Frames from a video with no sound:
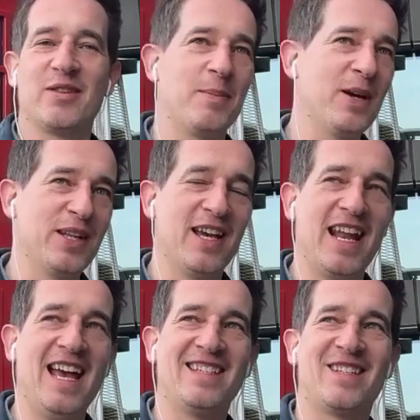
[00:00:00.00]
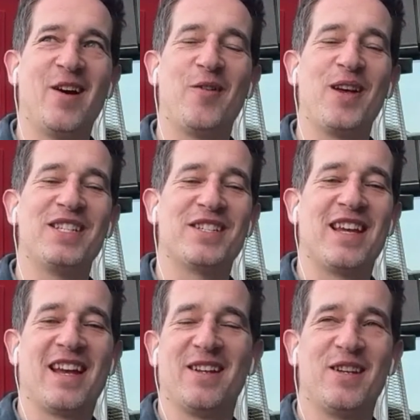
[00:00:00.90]
to build it, so we just
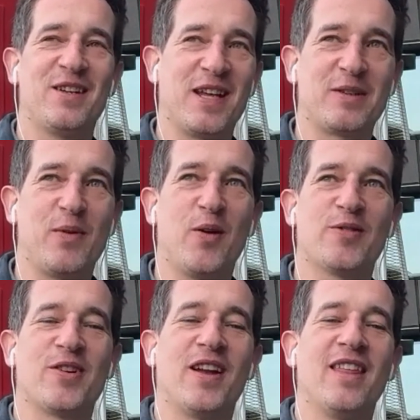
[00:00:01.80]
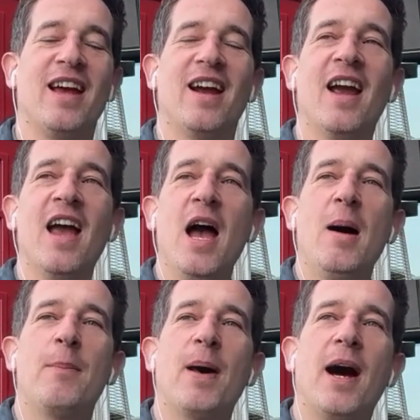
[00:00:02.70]
could exploit what was already there.
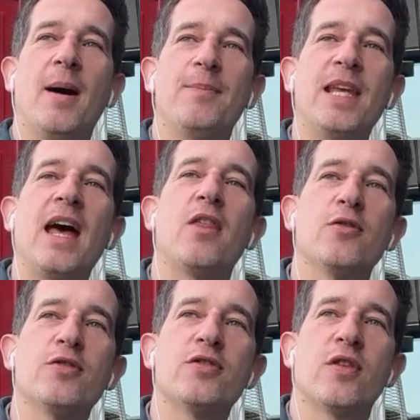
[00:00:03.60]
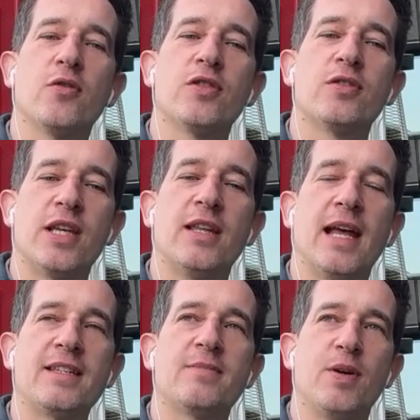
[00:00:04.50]
But yeah, those see,
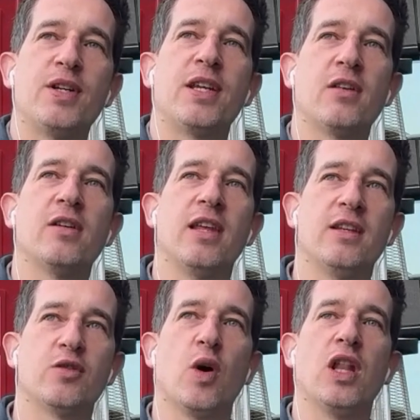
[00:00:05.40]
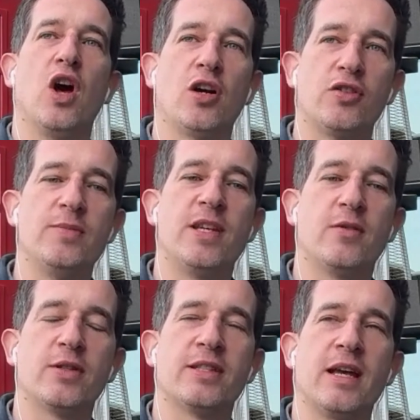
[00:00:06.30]
that's particularly, there's one long dream
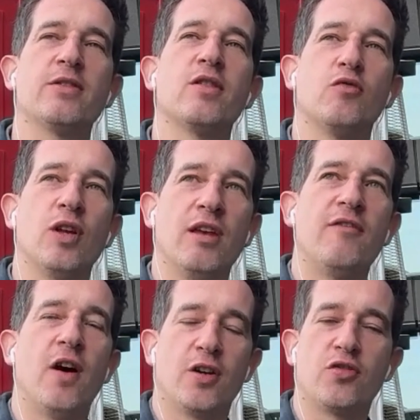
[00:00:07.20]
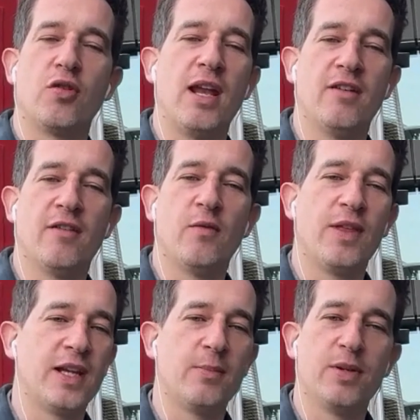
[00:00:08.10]
sequence that was a really fun creative
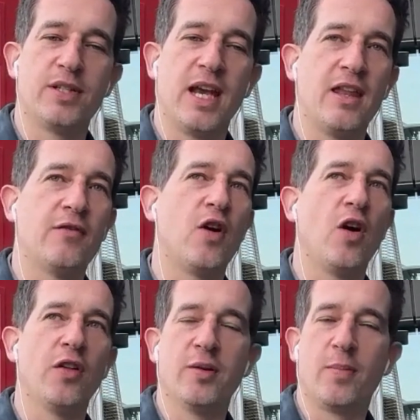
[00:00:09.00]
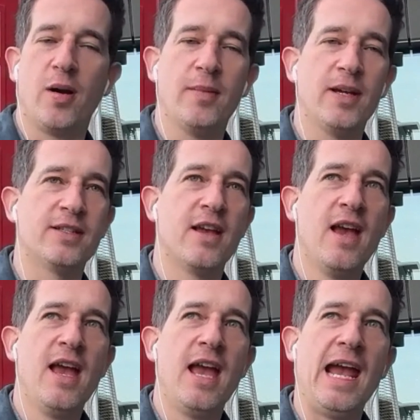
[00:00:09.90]
thing to put together for all the departments,
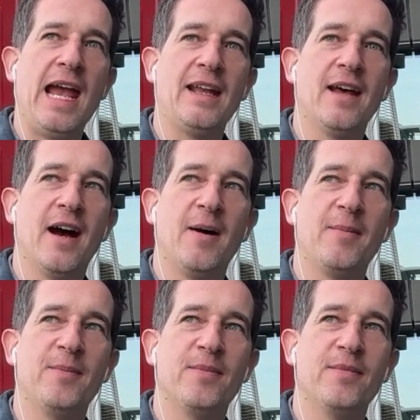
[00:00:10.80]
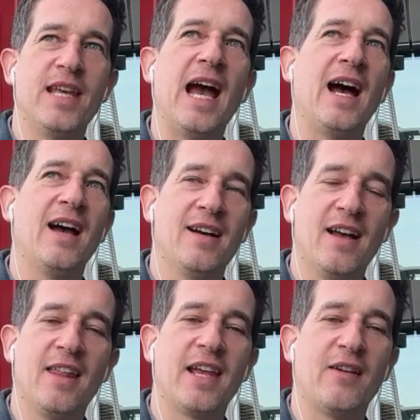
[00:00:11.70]
and yeah,
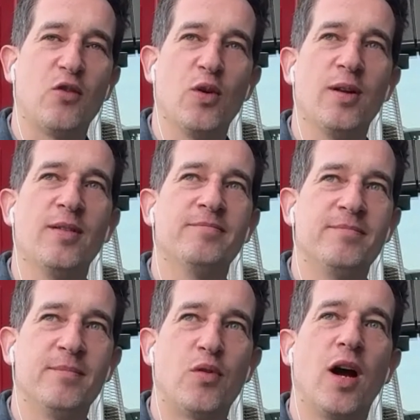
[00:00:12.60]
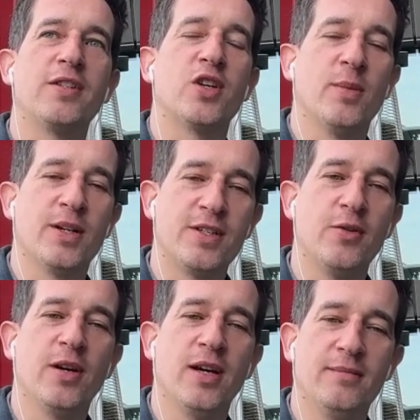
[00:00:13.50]
I think everyone brought so much
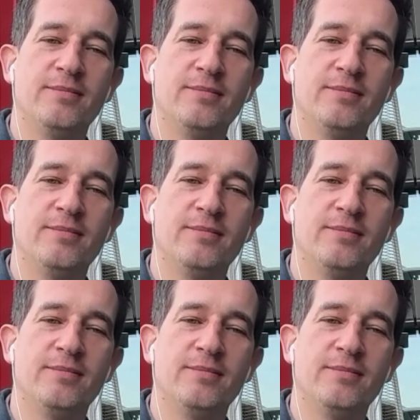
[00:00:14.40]
to it.